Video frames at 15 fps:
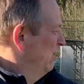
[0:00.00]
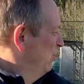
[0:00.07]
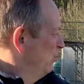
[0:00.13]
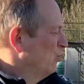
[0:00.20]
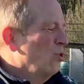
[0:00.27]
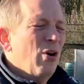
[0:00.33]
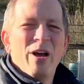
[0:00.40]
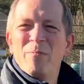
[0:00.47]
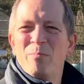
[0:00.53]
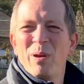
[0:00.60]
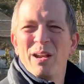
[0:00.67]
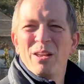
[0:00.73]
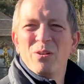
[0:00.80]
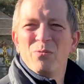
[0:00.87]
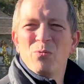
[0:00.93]
you'll have
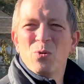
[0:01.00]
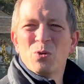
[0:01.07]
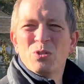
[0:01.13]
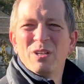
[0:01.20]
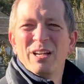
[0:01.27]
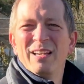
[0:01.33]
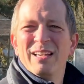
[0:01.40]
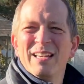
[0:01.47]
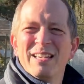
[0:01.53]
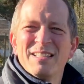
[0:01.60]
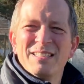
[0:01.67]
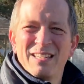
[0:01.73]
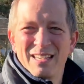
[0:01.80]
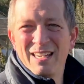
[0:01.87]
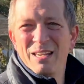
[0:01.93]
plenty of water
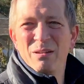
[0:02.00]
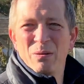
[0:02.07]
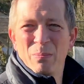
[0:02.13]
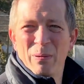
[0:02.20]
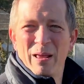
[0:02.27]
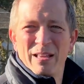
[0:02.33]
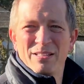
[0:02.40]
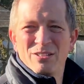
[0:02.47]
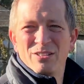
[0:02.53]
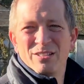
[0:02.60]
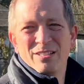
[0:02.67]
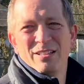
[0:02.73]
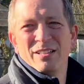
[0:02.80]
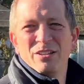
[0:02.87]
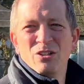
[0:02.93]
to keep your
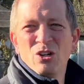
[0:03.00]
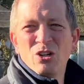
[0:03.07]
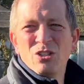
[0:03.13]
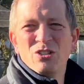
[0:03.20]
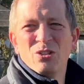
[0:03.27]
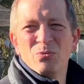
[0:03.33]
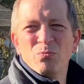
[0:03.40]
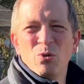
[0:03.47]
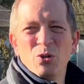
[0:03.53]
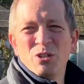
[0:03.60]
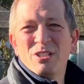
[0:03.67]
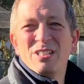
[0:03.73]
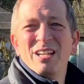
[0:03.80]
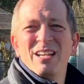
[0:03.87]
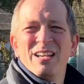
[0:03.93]
plants nice and
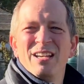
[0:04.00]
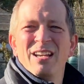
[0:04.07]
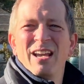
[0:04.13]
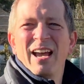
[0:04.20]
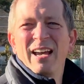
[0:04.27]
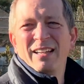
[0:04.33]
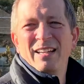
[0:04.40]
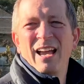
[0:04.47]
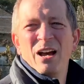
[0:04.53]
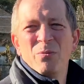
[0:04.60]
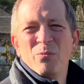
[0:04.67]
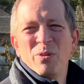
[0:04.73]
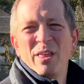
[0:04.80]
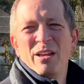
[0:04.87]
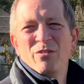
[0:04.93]
moist and
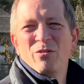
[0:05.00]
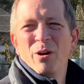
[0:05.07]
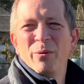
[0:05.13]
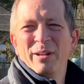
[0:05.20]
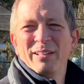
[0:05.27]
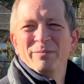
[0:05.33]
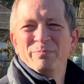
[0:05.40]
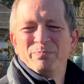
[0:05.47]
help with their growing.